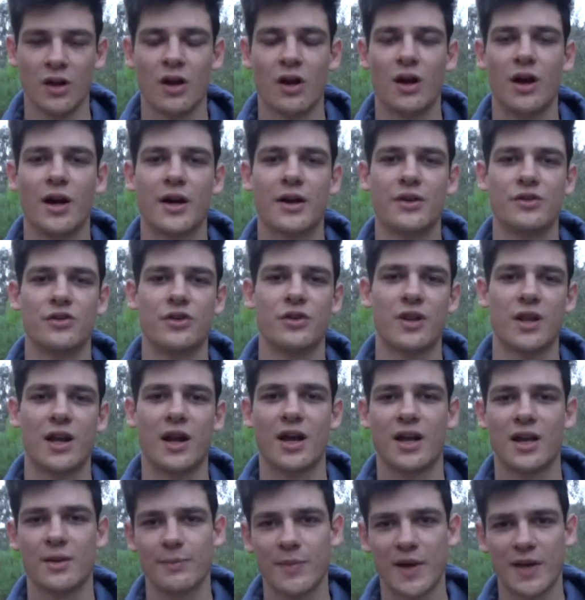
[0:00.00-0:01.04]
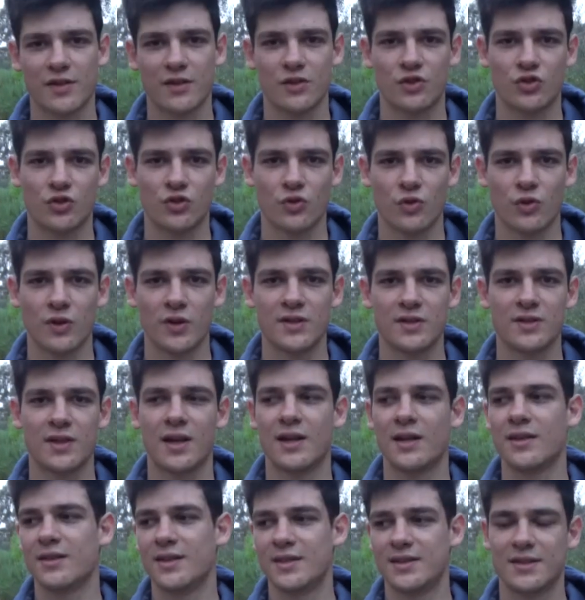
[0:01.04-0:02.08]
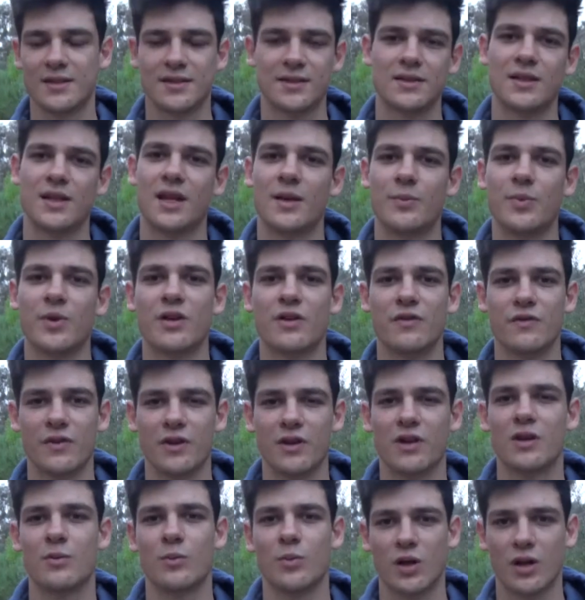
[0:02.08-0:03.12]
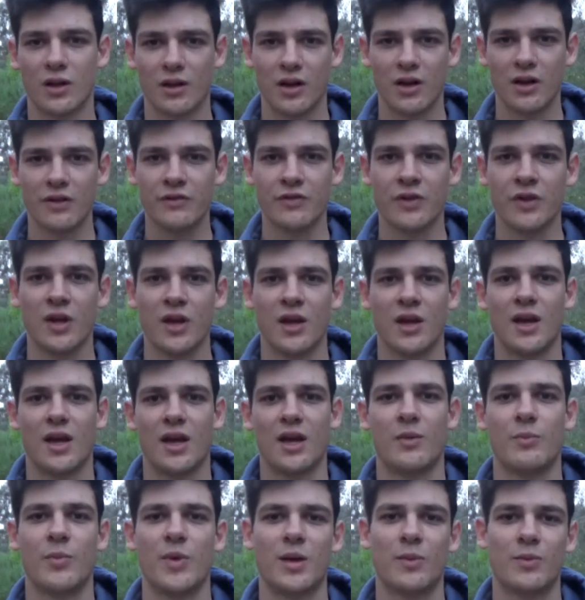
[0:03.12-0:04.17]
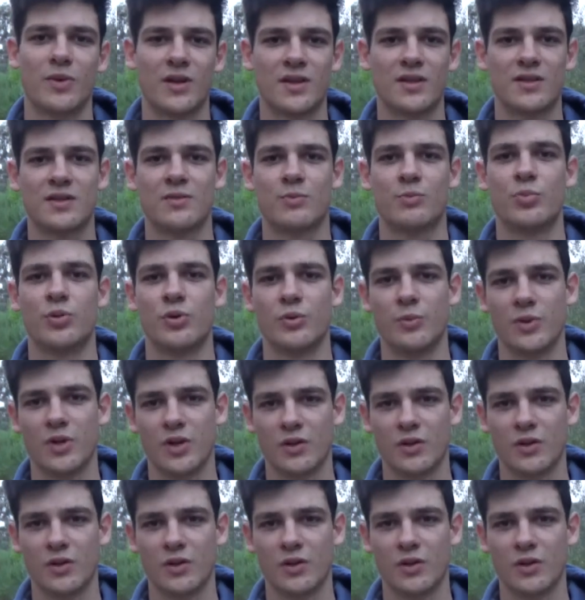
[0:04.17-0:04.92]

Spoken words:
I can do that. I can make the choice that this is an epic event in my life, and maybe it's put me